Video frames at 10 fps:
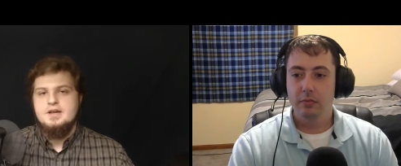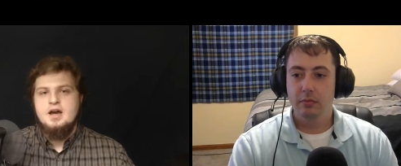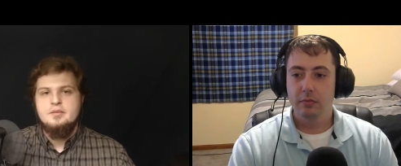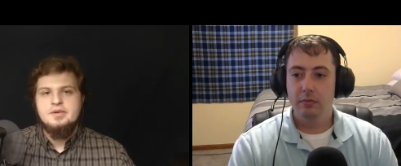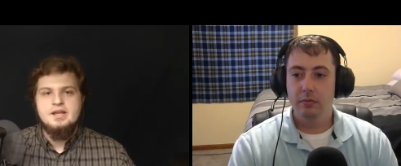
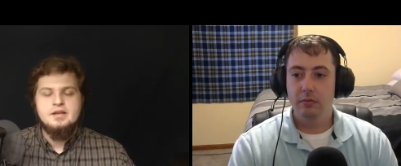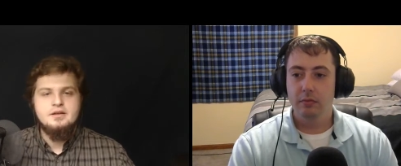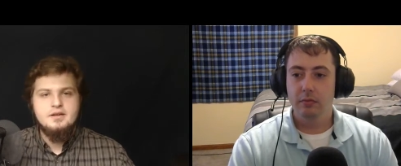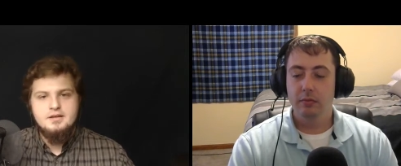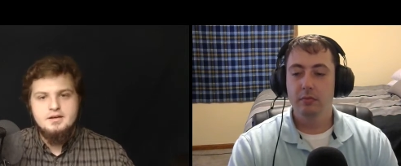
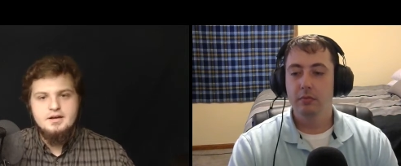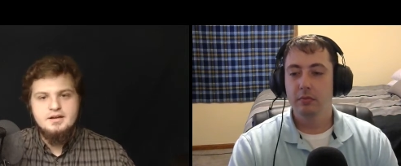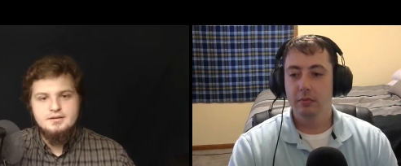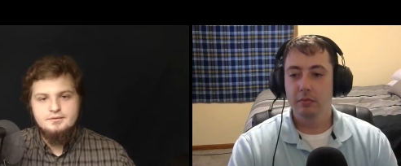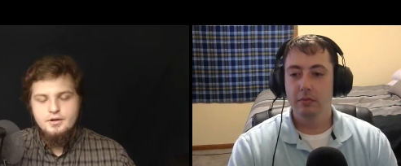Speaker 1: comedy
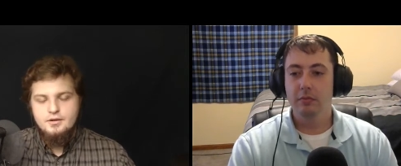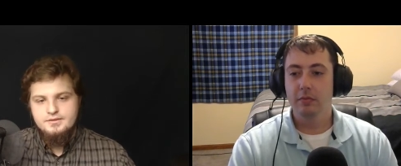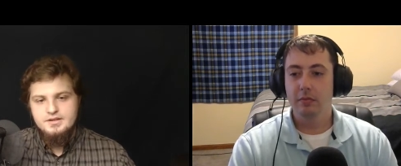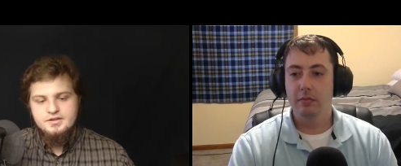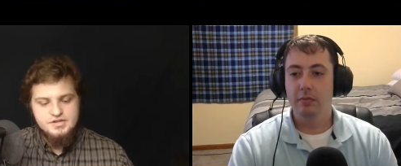uh,
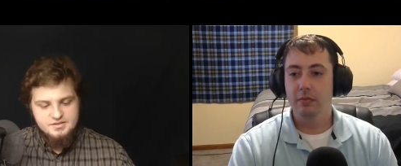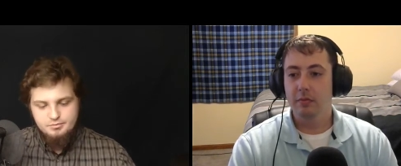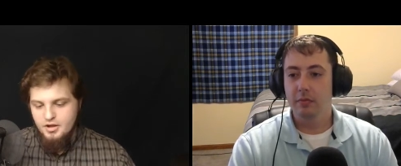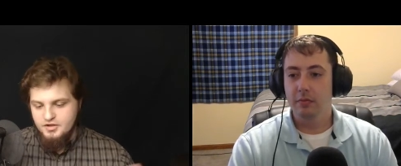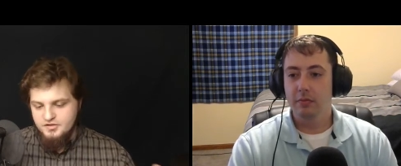involved in
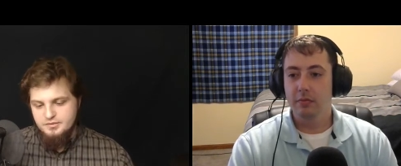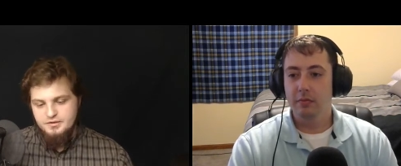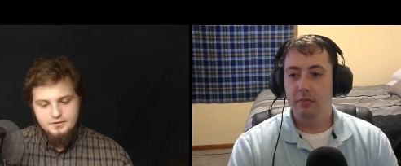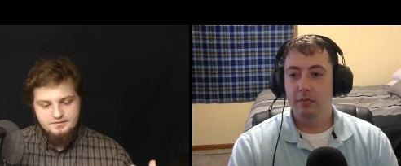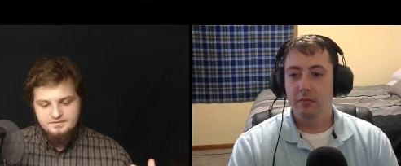just
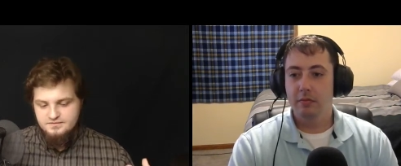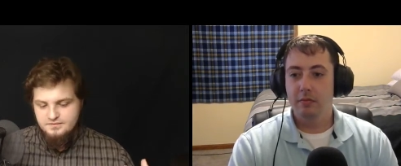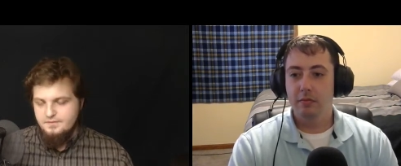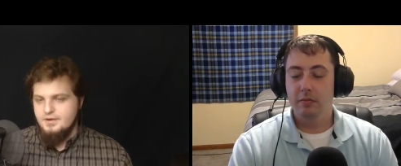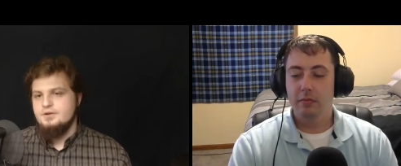multiple
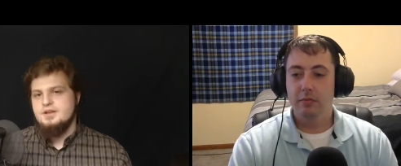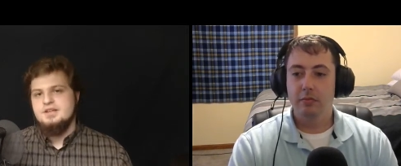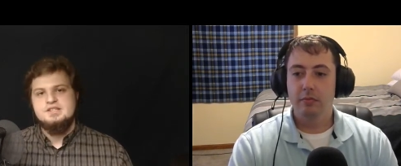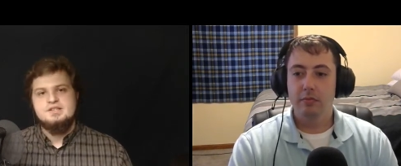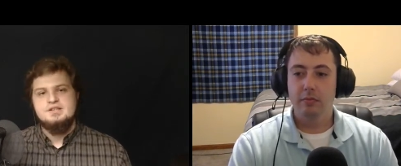
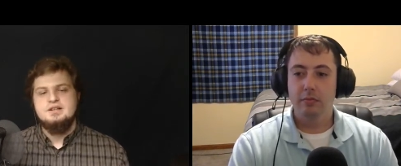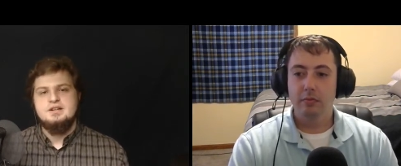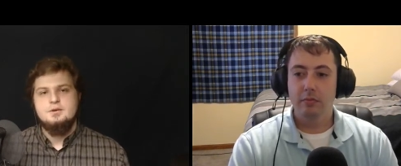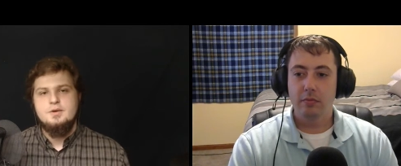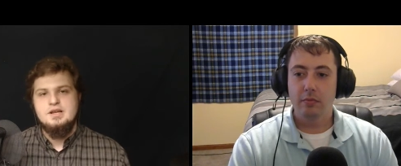various
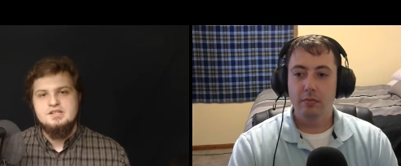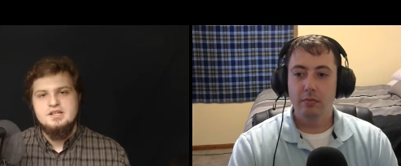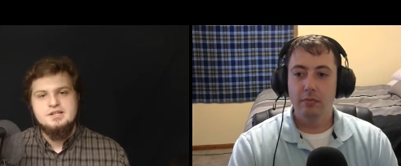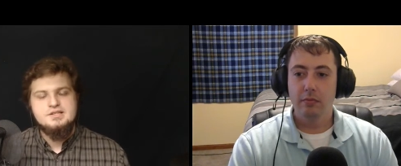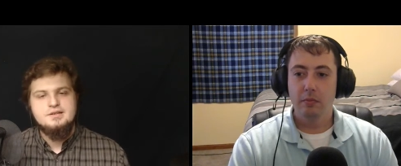uh, quest
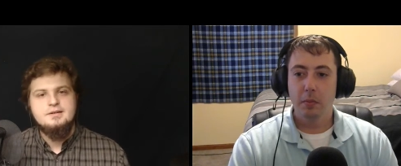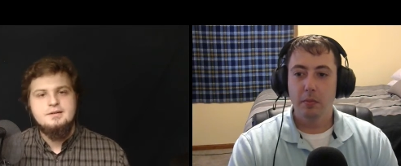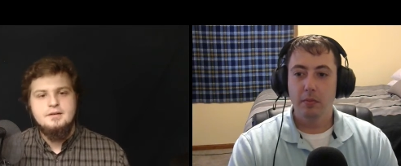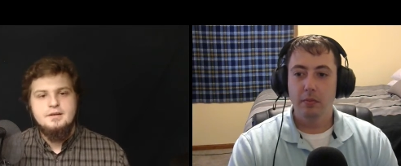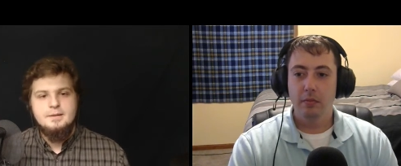lines.
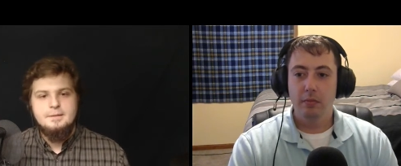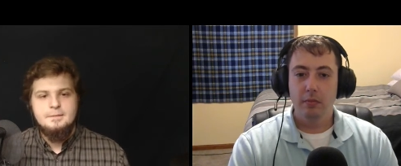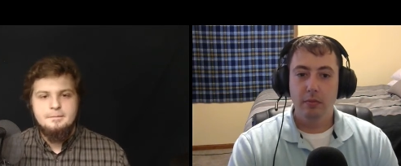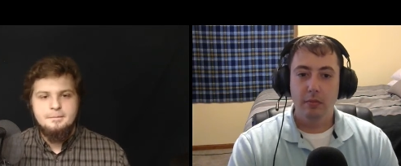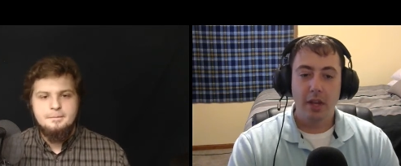
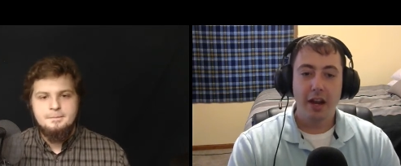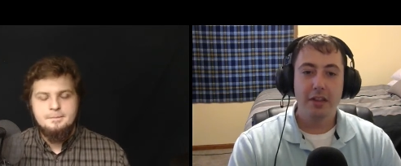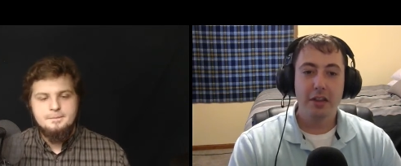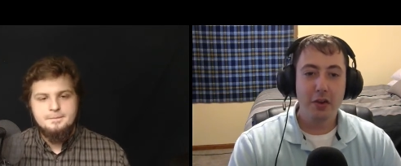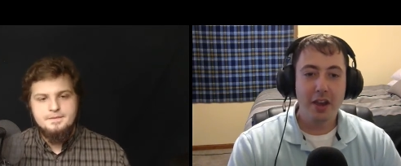
Speaker 2: And I
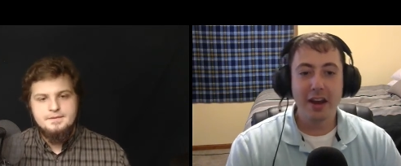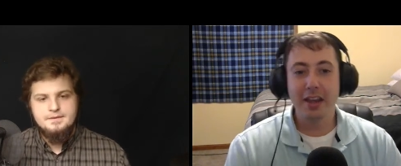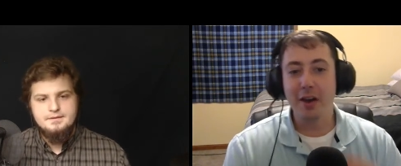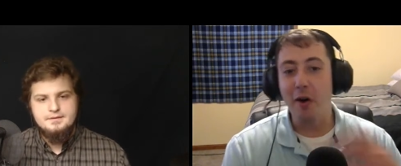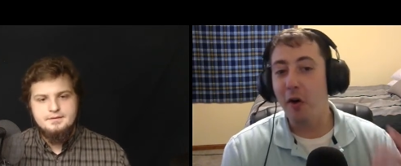think you kind of
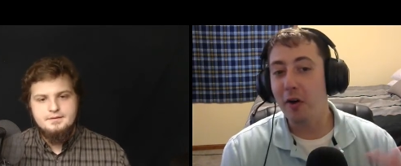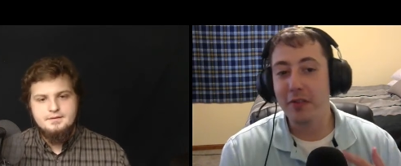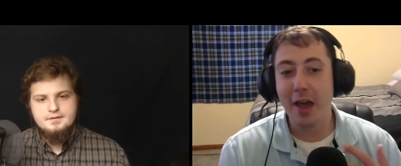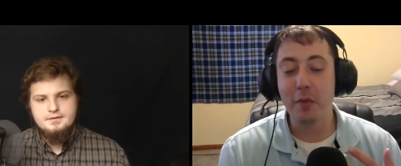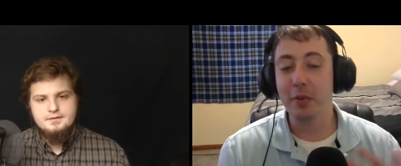get all of
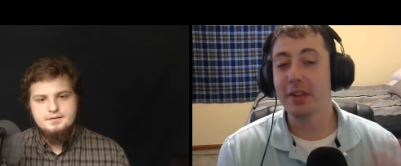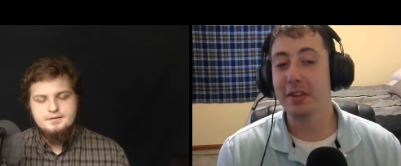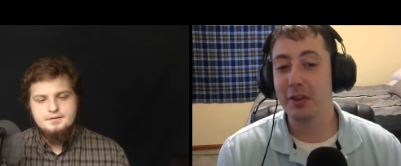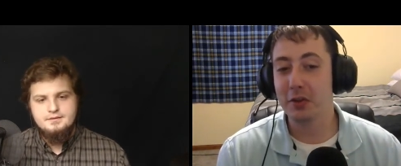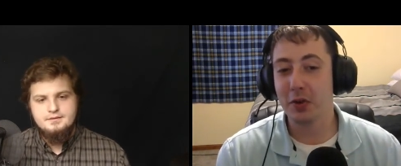that within
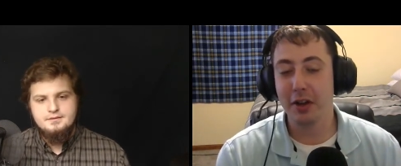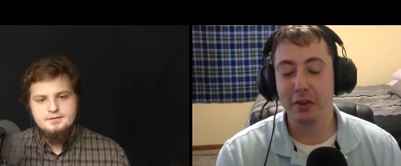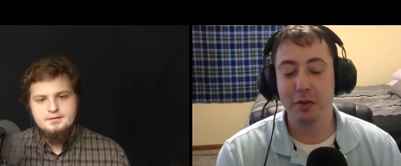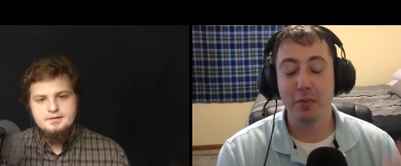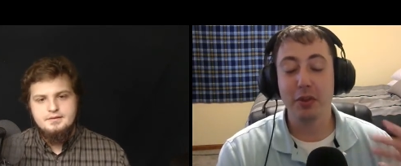the
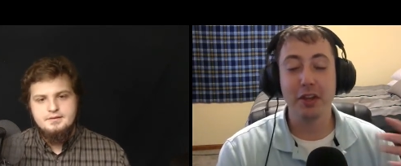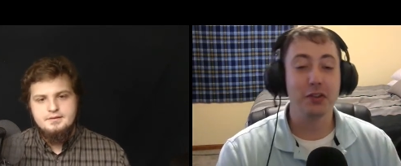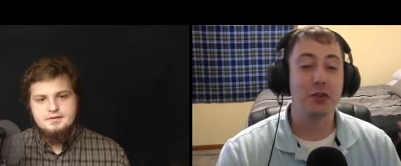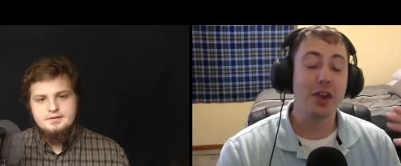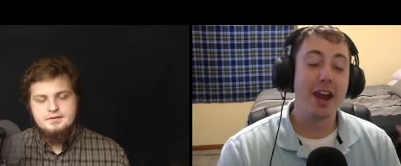trailer.
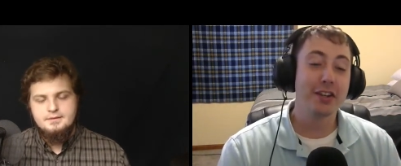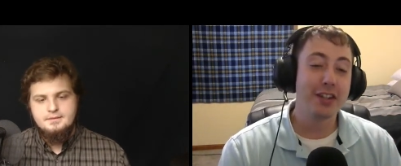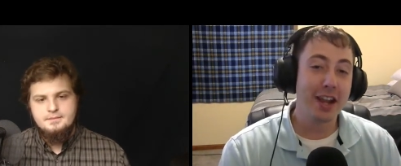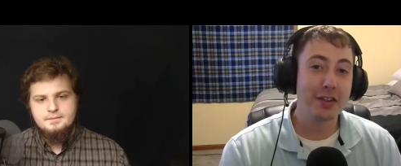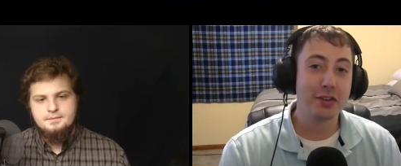Please, you got to
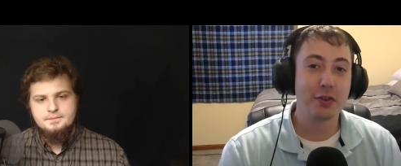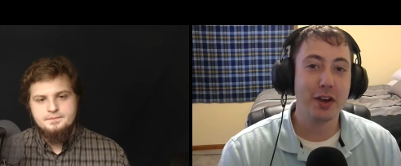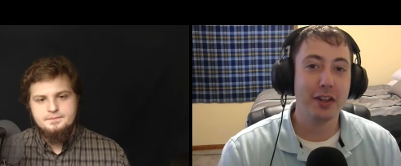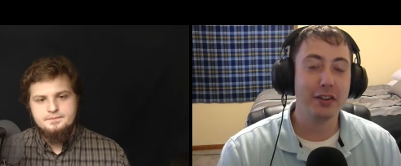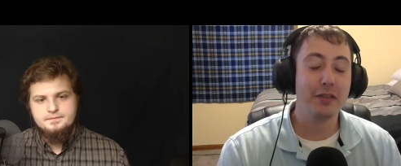check out the
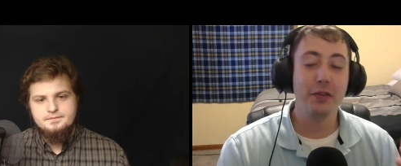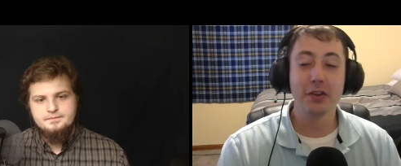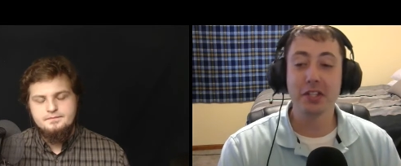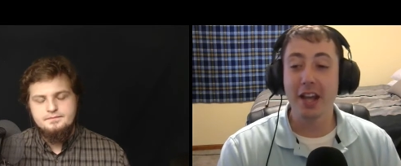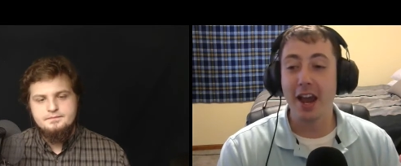trailer. The
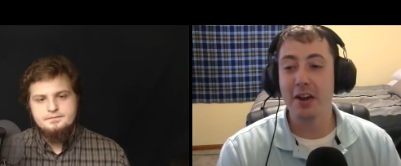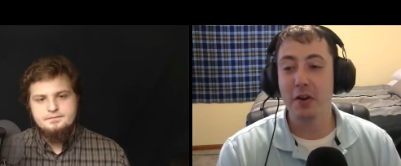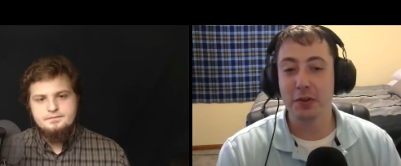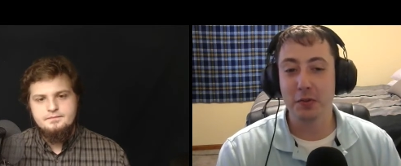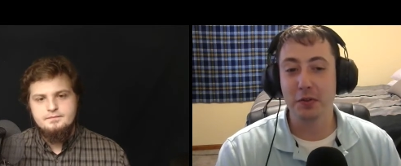first thing I
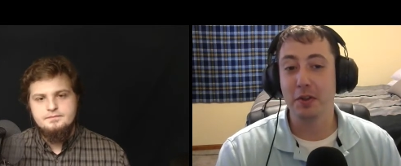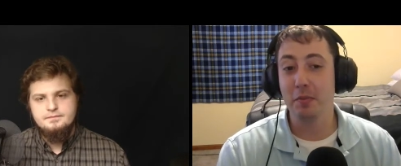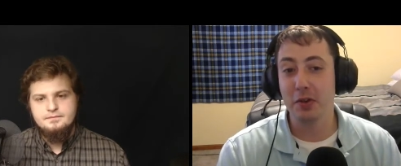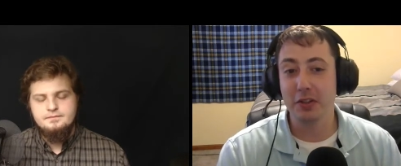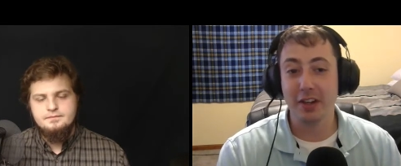noticed was the
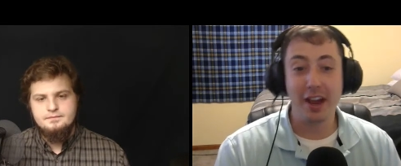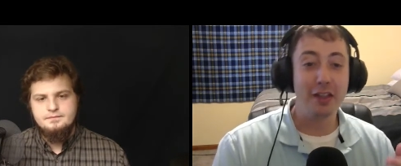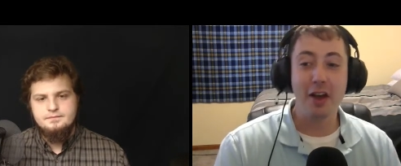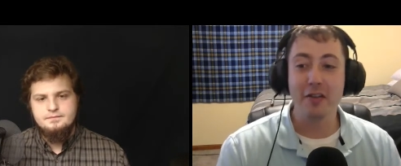music. I loved